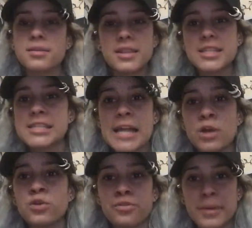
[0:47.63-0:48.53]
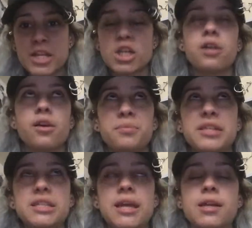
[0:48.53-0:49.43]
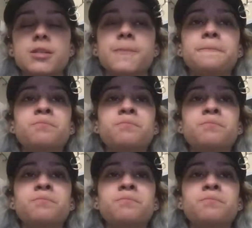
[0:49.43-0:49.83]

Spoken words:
this is not new information. I love BTS.